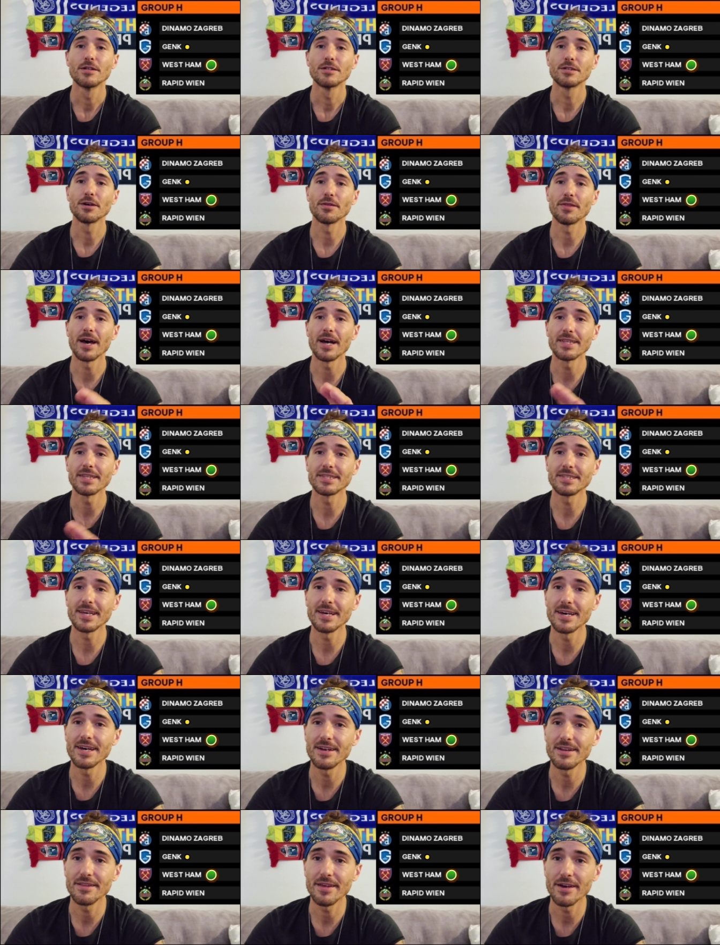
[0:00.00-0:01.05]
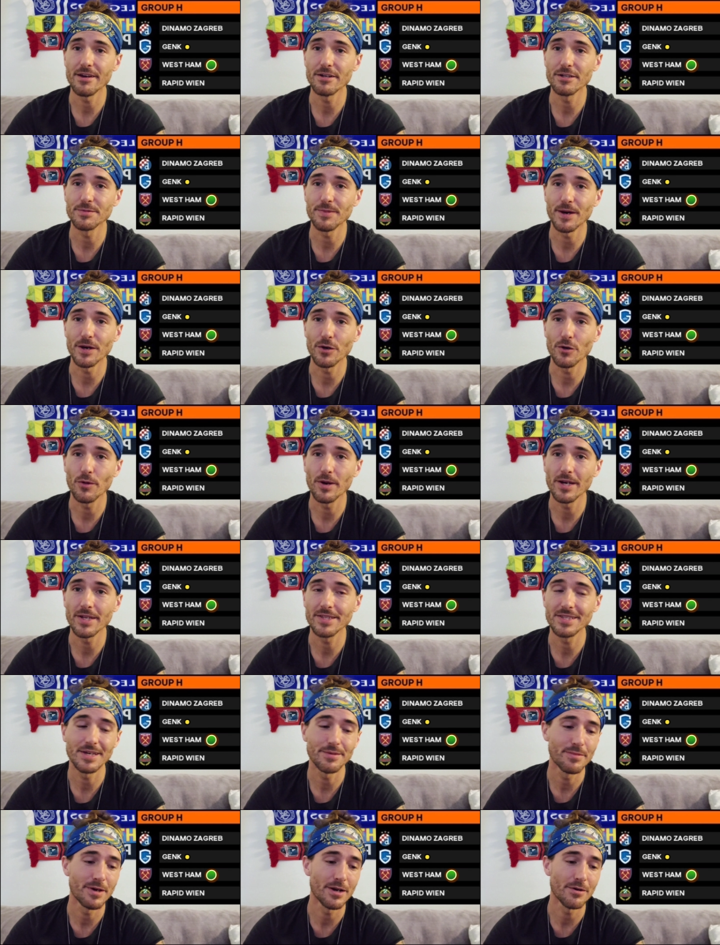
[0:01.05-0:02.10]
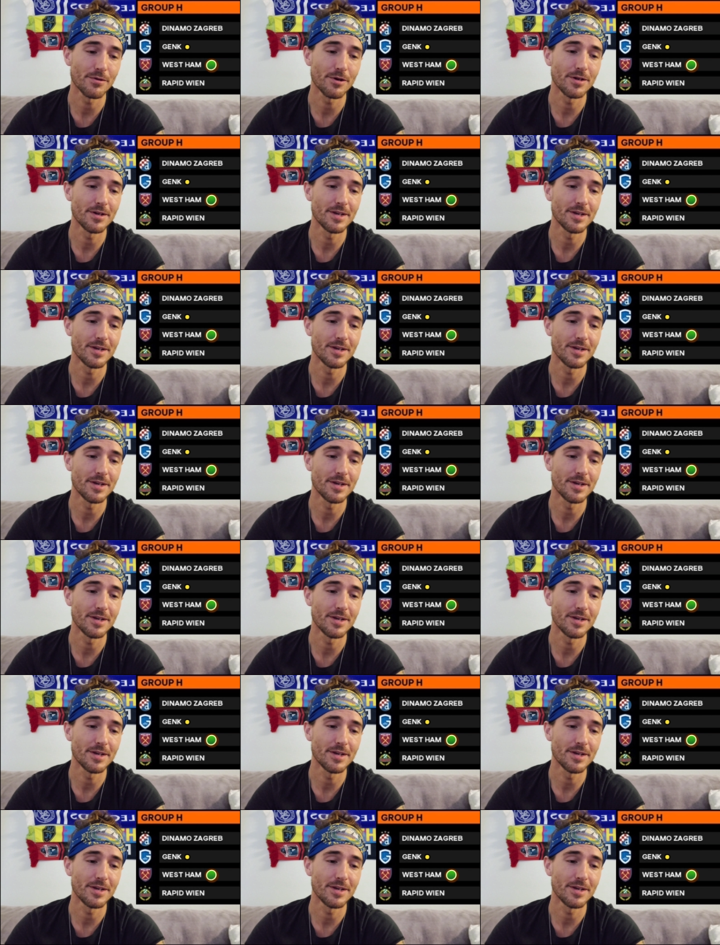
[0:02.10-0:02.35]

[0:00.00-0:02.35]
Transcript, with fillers: So that said, there's my quick 10 minute